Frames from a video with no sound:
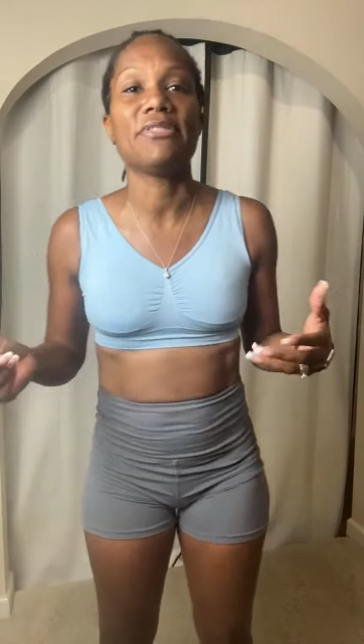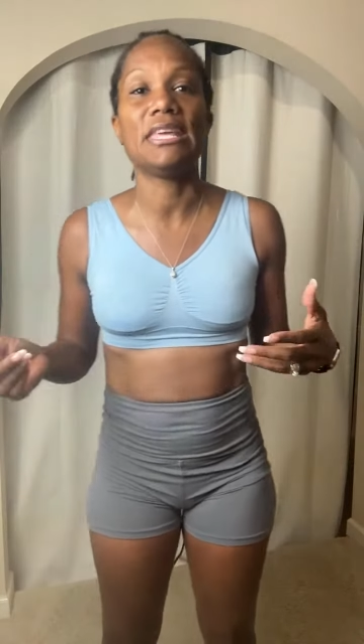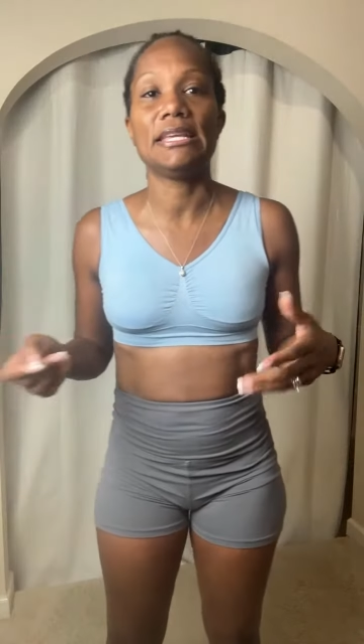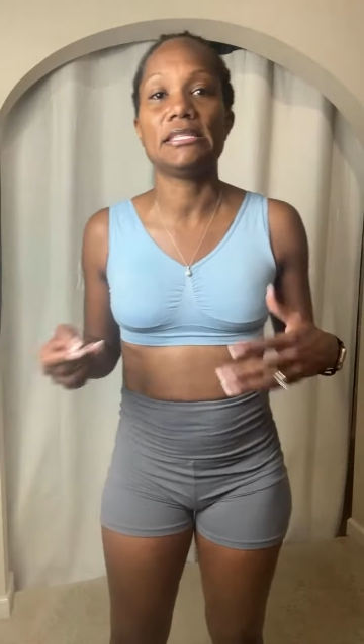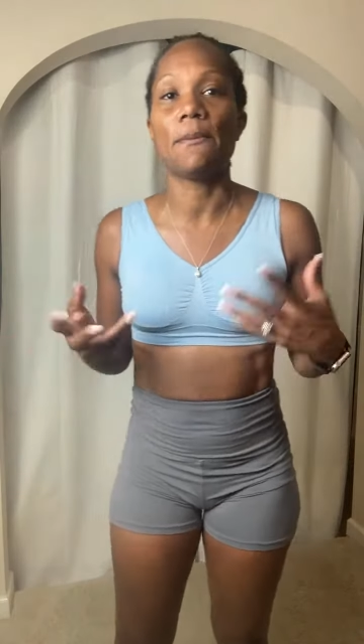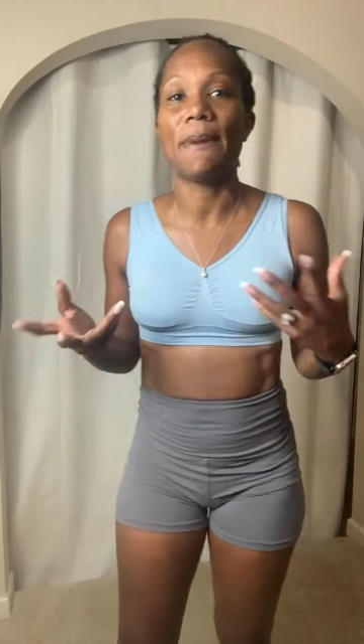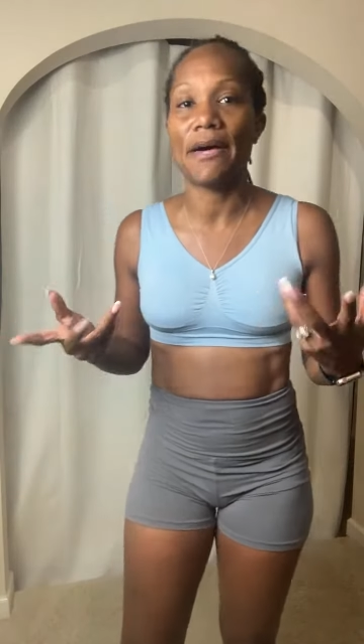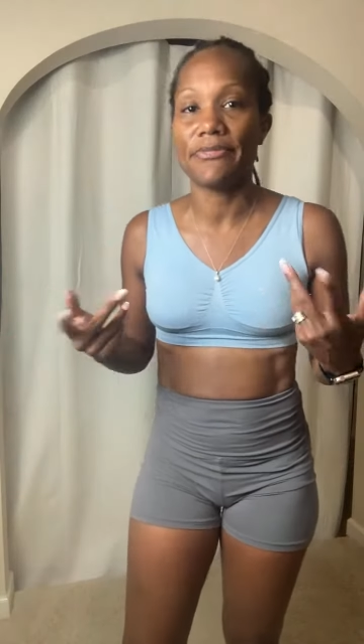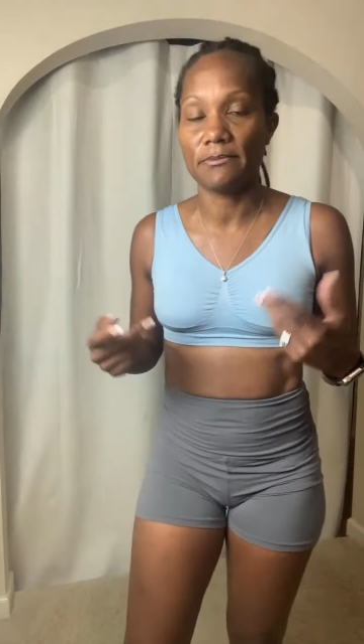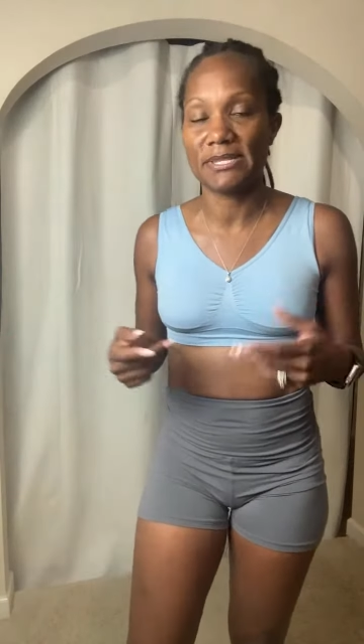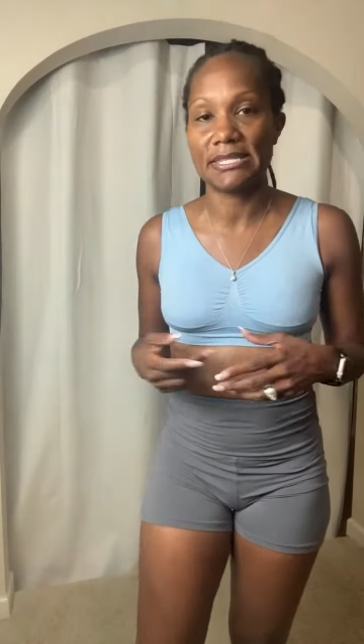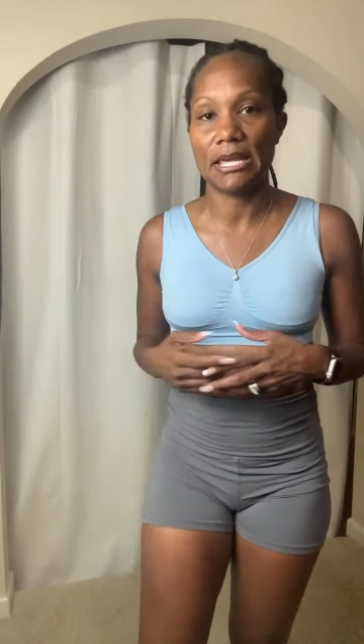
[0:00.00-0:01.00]
things about
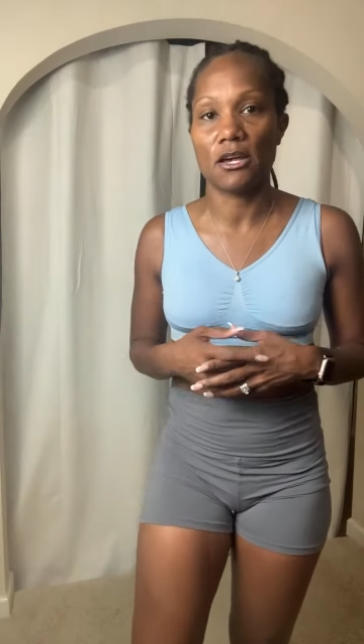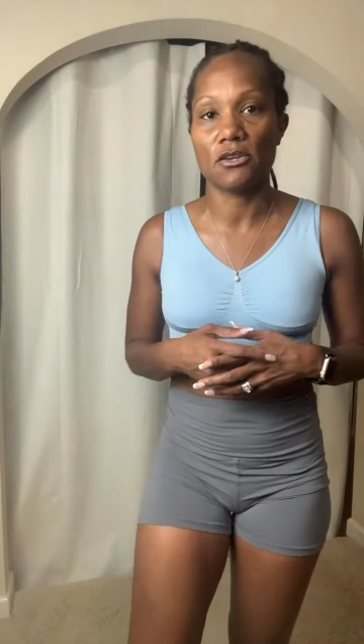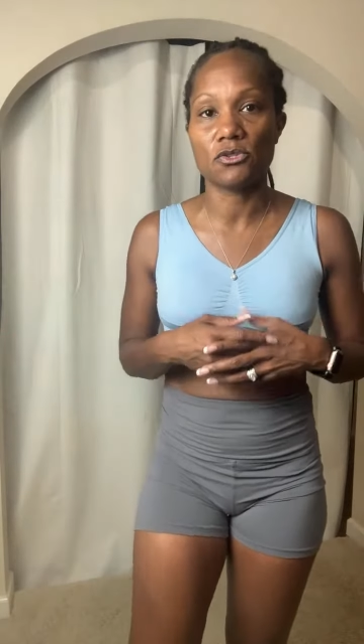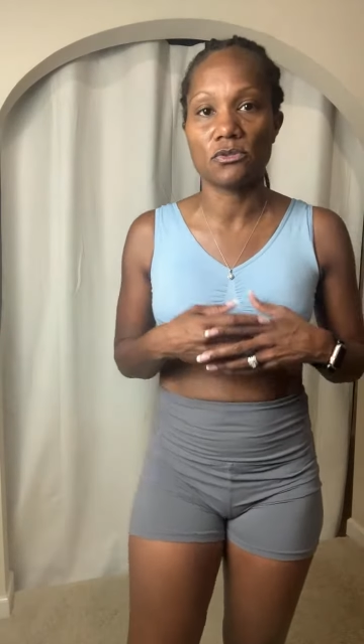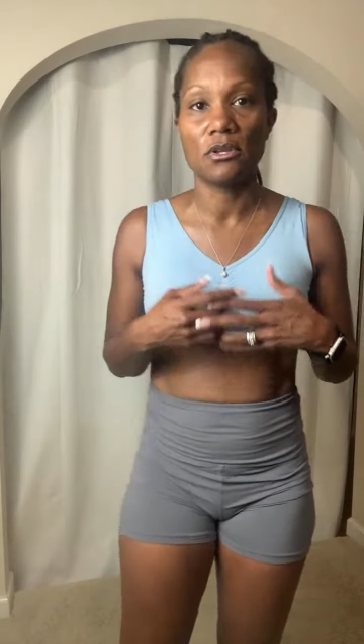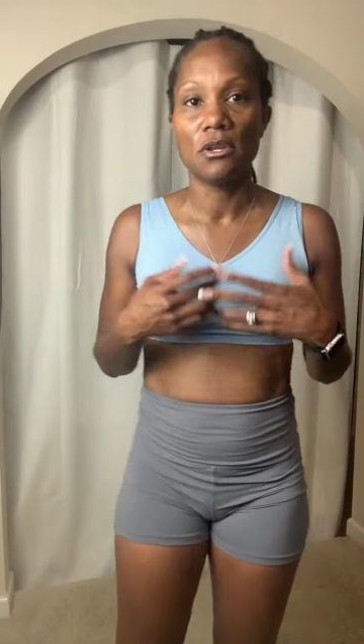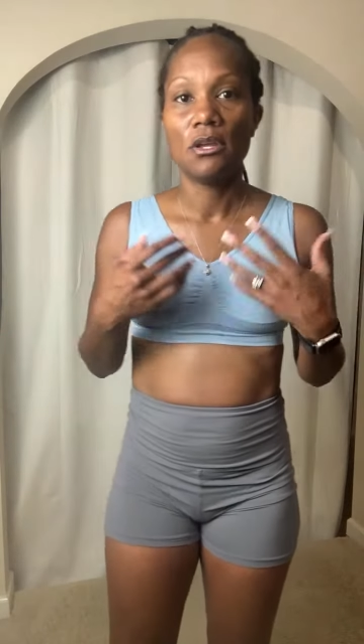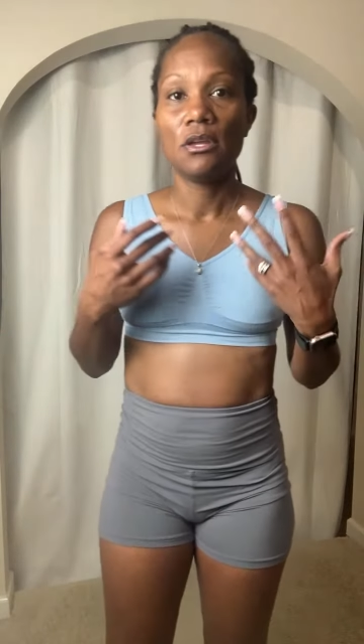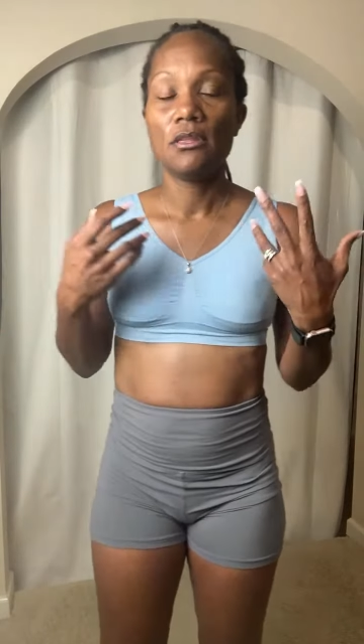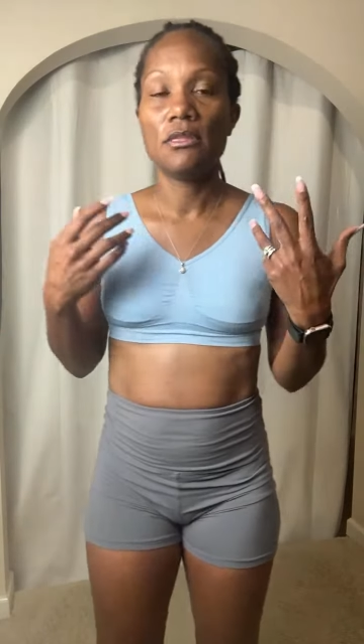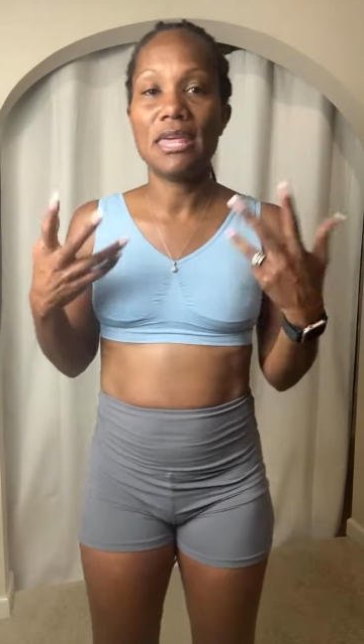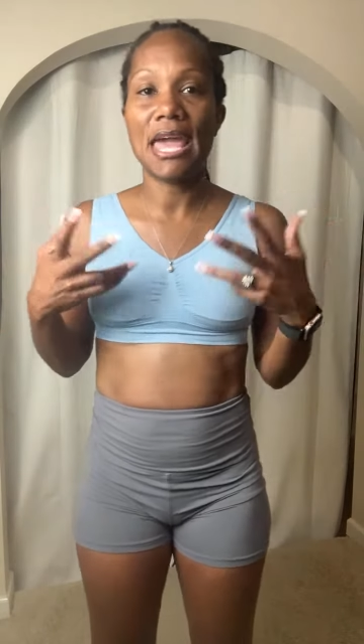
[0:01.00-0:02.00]
themselves
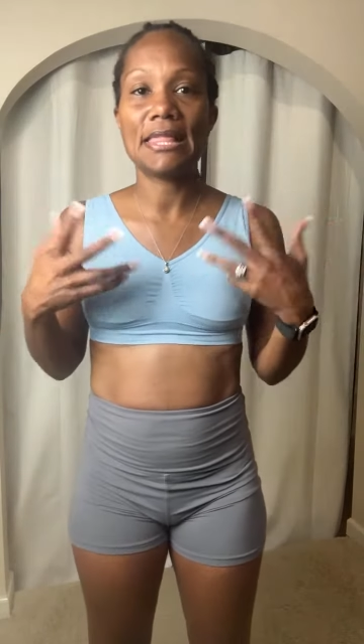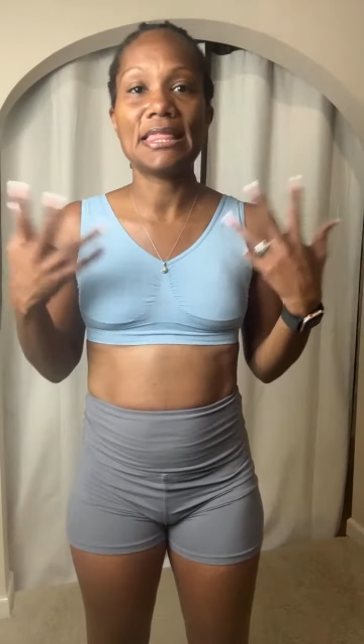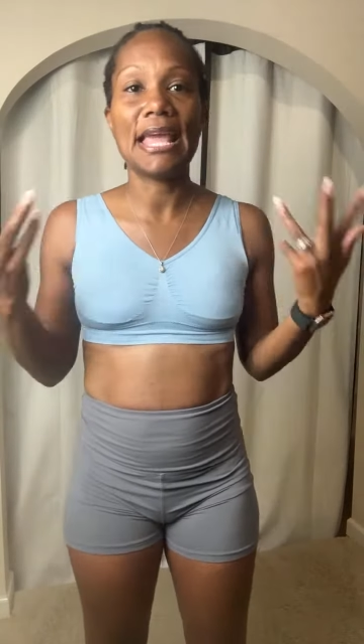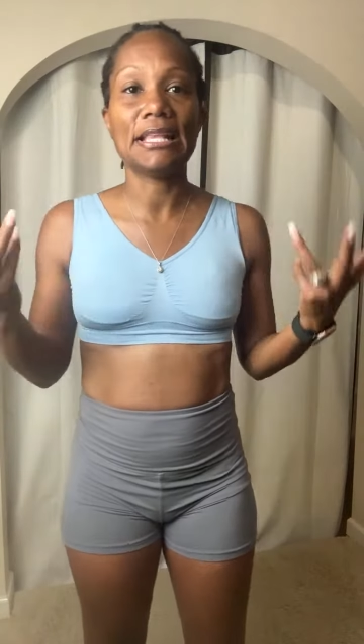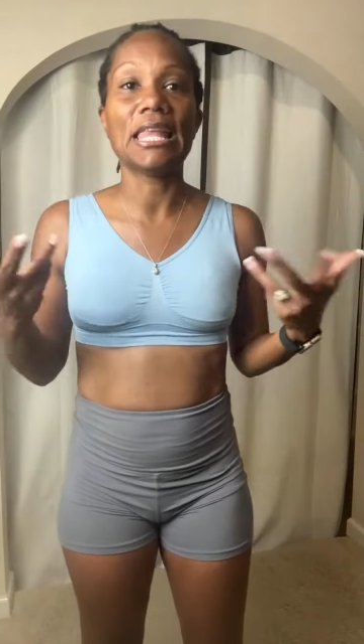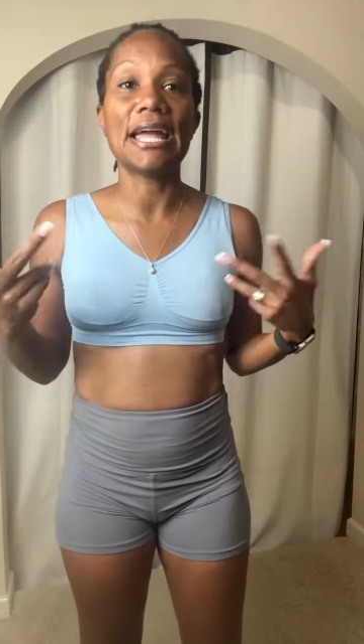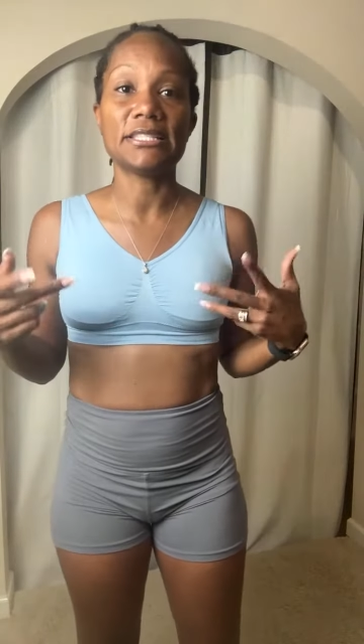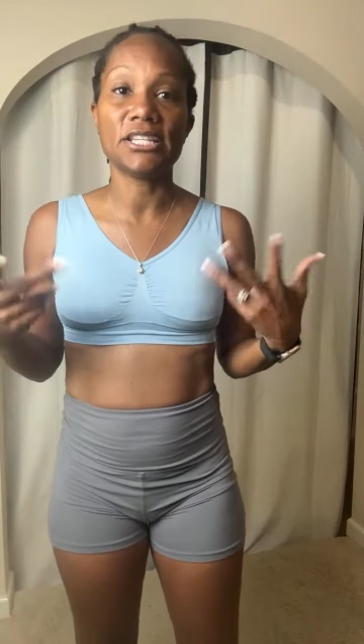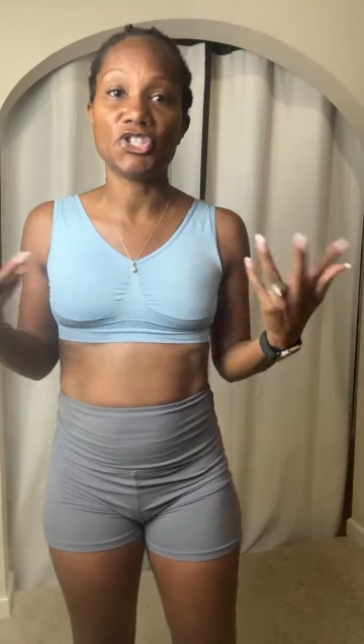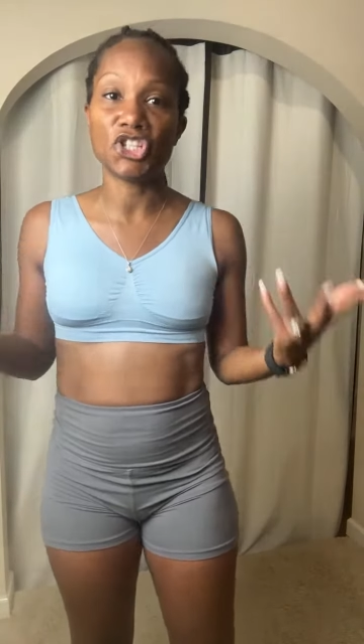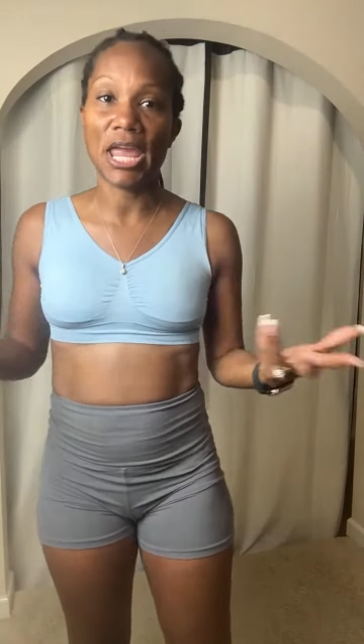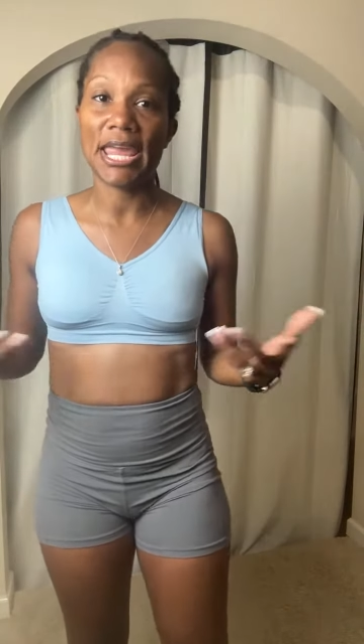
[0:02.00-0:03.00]
that they'd like to
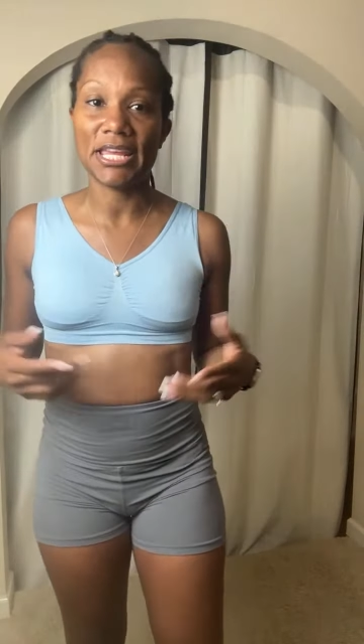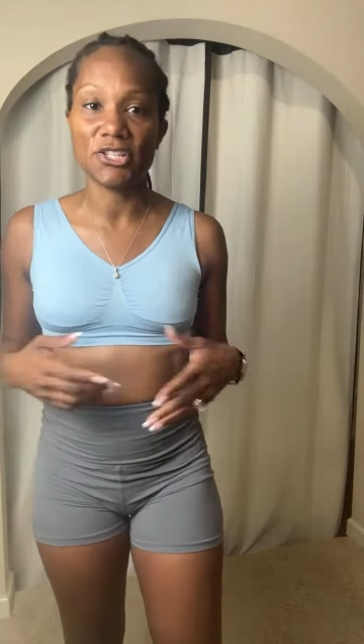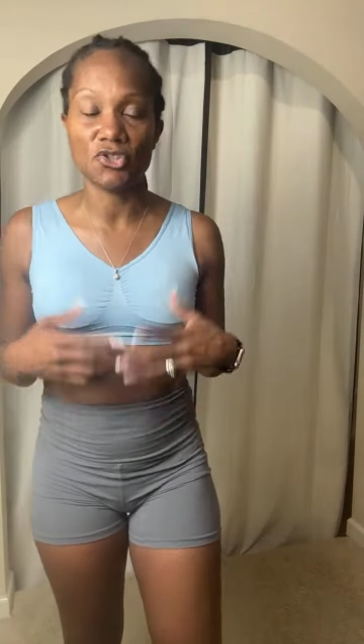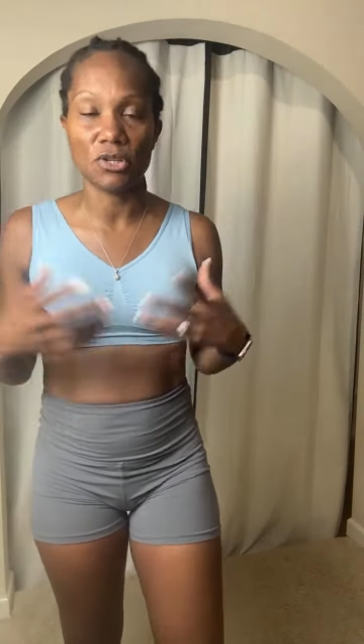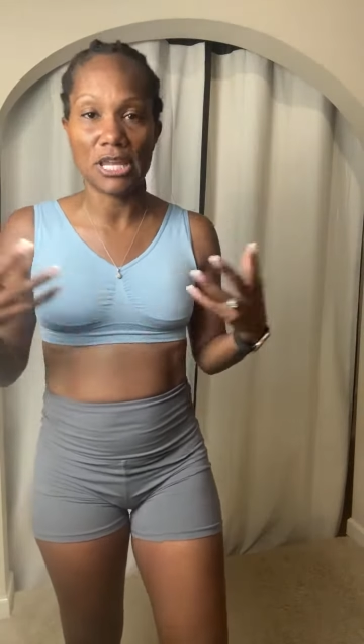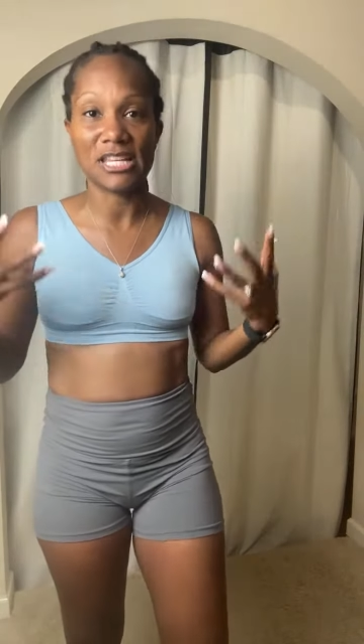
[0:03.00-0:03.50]
change,